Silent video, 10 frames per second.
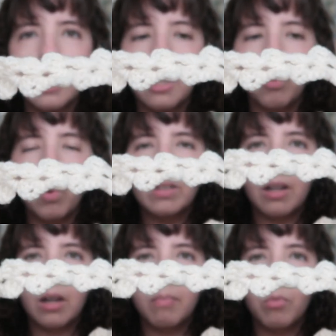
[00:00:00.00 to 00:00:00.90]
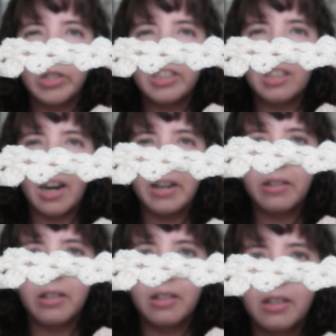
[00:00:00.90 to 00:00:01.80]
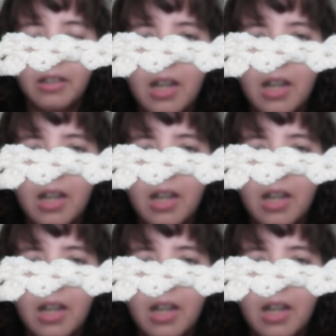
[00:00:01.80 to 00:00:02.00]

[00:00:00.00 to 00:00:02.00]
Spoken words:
it was a lot more tighter